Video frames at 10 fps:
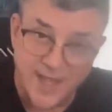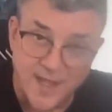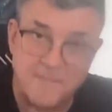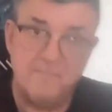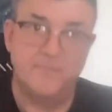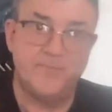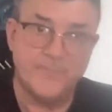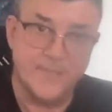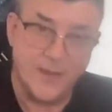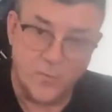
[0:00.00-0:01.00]
and then
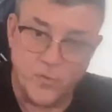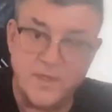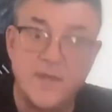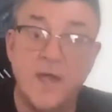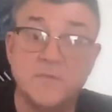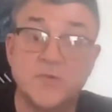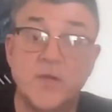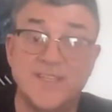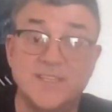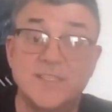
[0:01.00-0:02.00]
when the
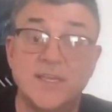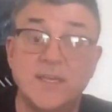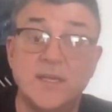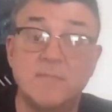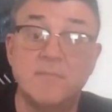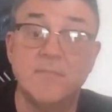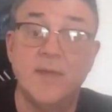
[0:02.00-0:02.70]
time's right, stick it in.